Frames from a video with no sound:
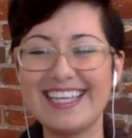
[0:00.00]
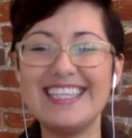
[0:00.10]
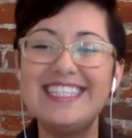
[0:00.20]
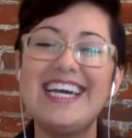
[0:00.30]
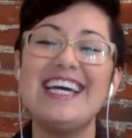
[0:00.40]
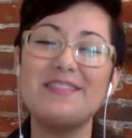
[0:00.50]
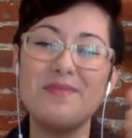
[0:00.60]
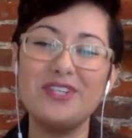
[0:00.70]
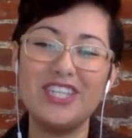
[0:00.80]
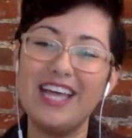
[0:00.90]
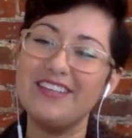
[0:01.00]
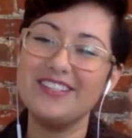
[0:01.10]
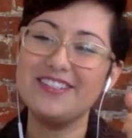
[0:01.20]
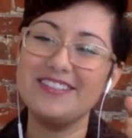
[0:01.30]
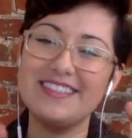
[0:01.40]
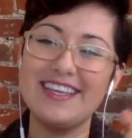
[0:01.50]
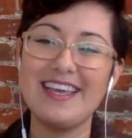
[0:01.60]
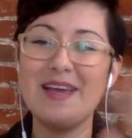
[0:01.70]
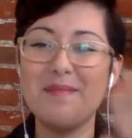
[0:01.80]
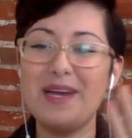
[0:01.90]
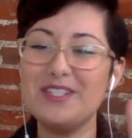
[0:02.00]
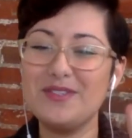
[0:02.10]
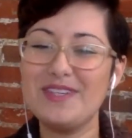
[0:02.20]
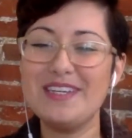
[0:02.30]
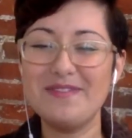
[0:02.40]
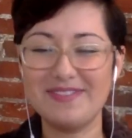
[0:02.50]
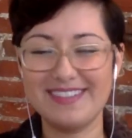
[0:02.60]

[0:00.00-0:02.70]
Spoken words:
Yes, more challengers. Bye, Sharif.